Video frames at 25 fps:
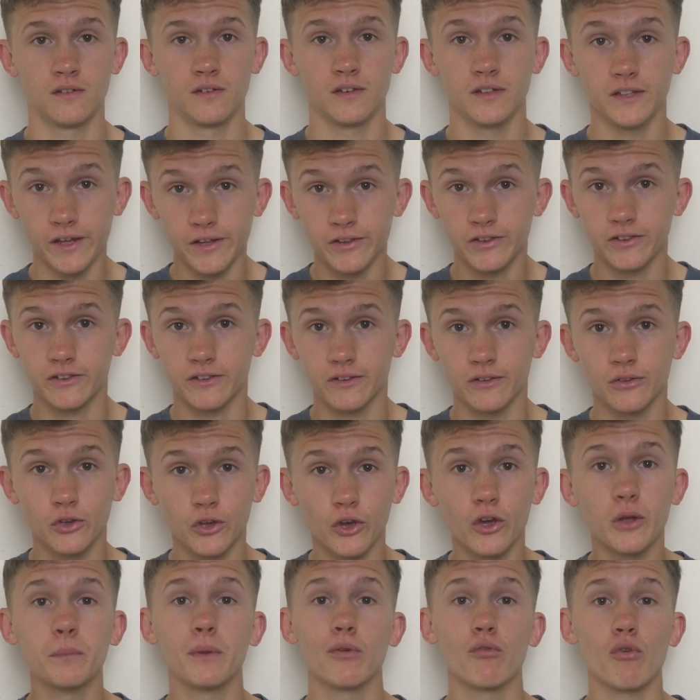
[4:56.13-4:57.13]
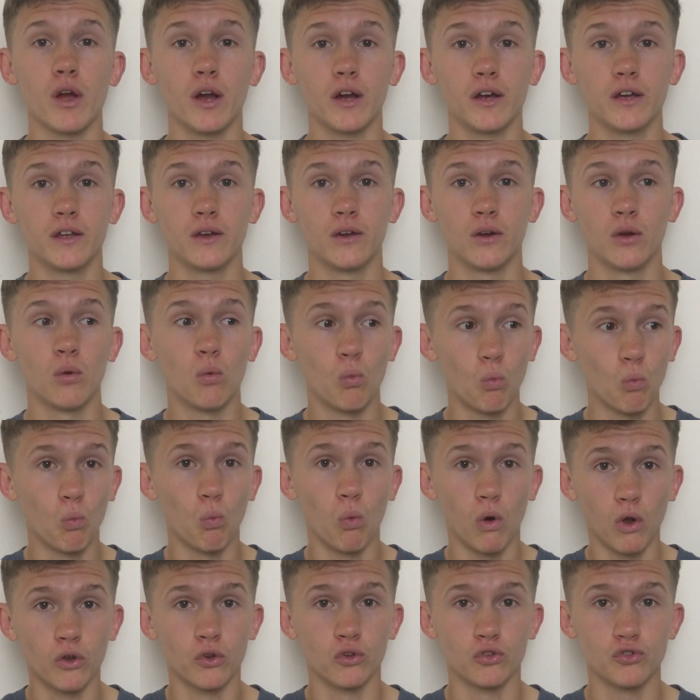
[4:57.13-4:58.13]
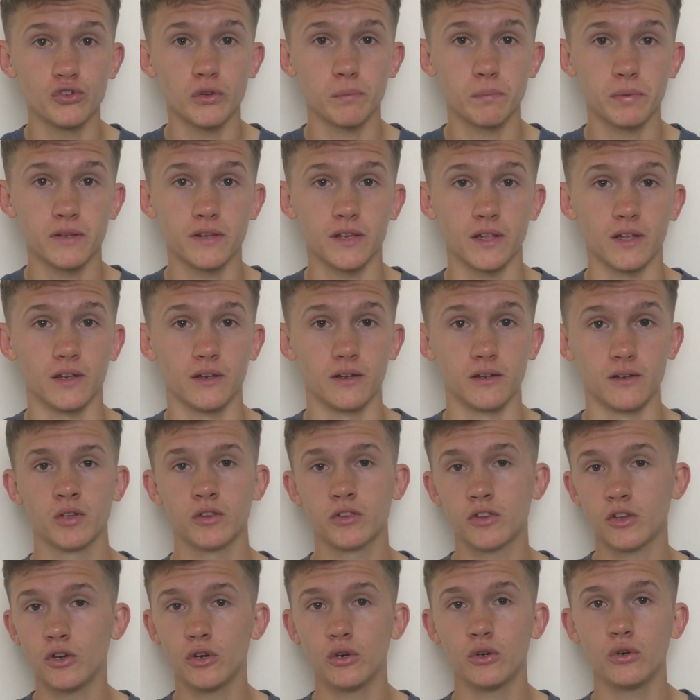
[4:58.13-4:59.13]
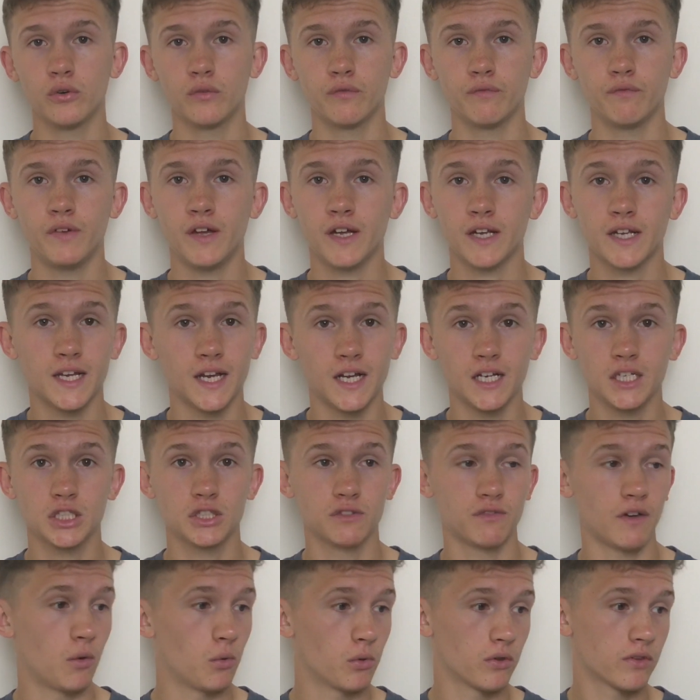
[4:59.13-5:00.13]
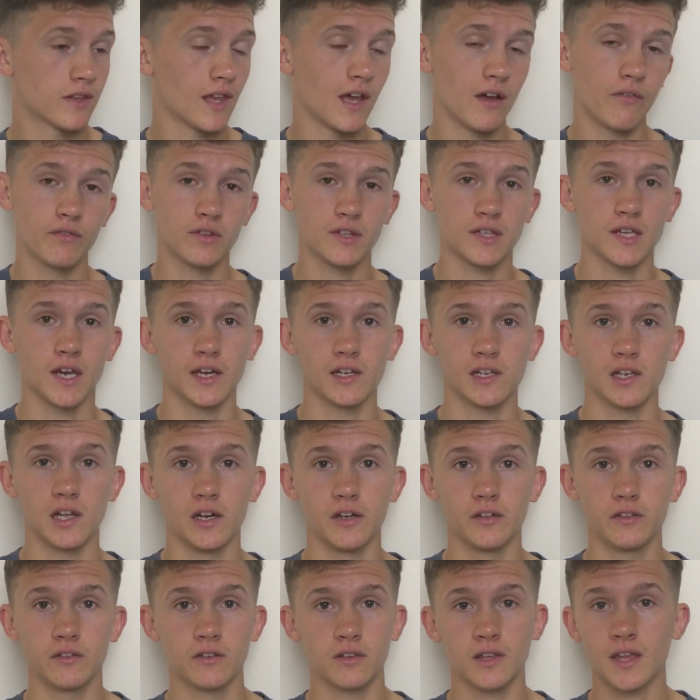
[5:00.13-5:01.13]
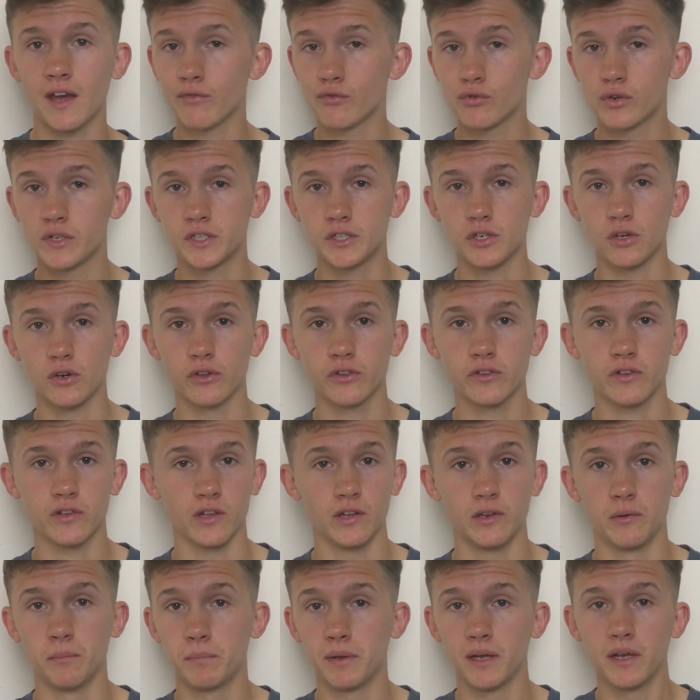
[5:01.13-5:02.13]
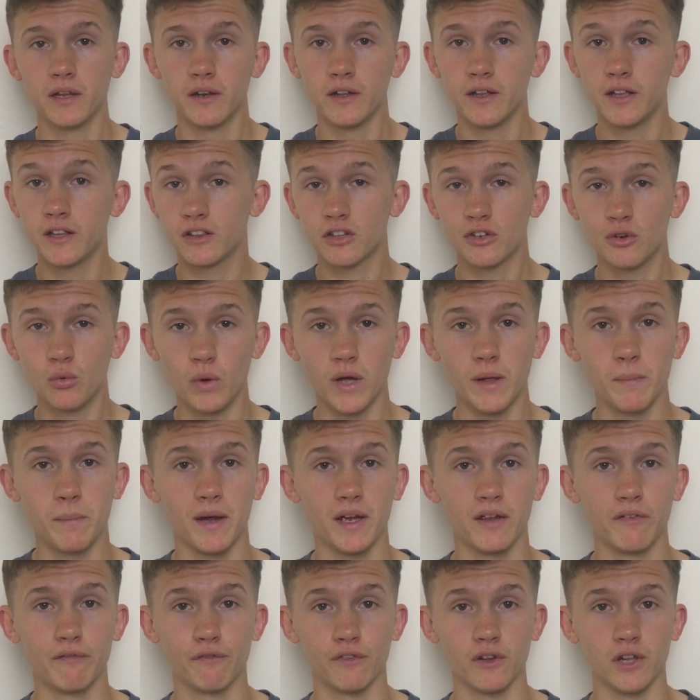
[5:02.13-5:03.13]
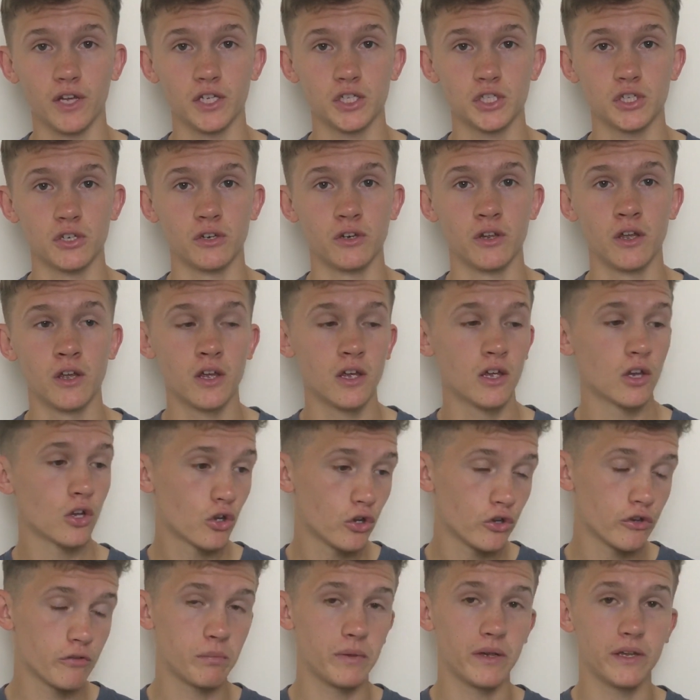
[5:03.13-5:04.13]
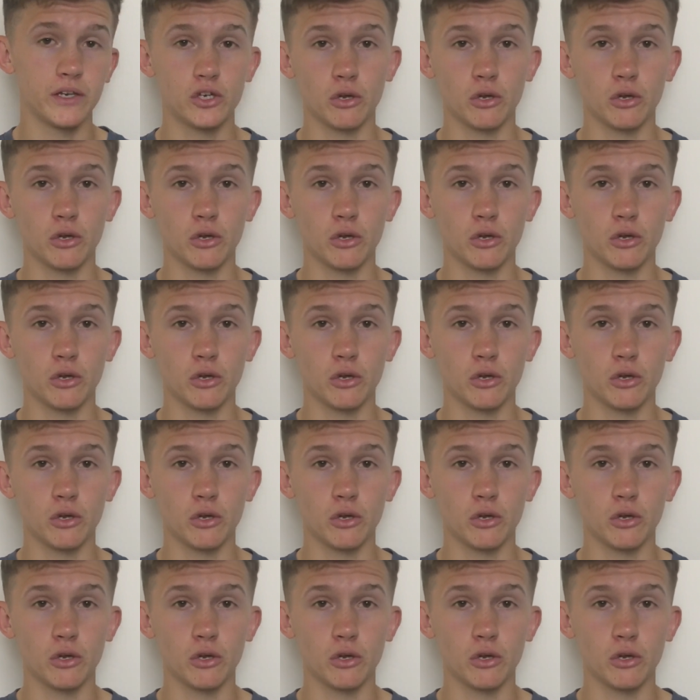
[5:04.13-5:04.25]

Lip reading: Yes, you heard me right, 100%. So that cash that was sat on the sidelines, gathering dust and being eaten away by inflation could have been